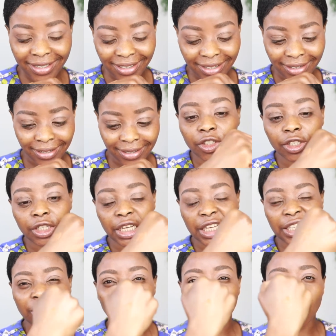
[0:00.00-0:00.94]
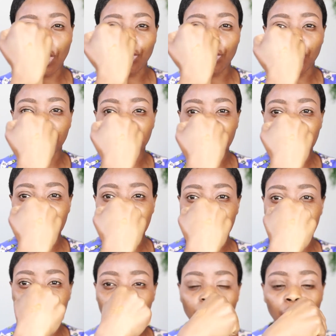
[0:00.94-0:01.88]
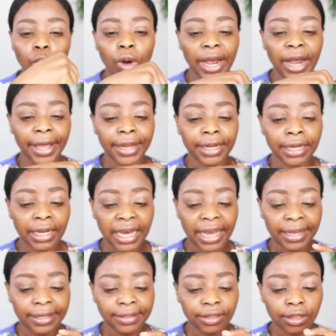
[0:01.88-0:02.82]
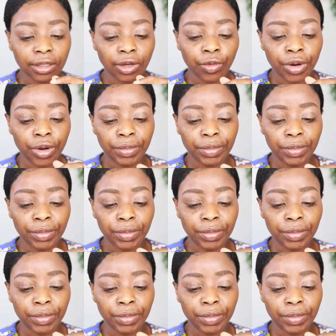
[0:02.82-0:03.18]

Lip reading: so that it's not runny. It's quite a nice creamy